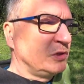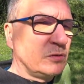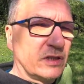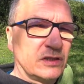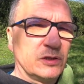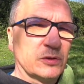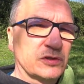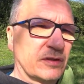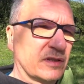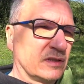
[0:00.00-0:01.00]
you can
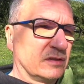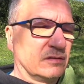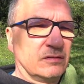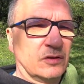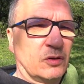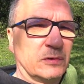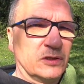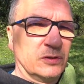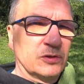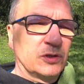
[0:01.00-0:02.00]
use the
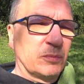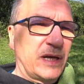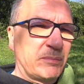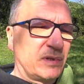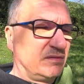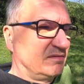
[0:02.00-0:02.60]
normal YouTube app,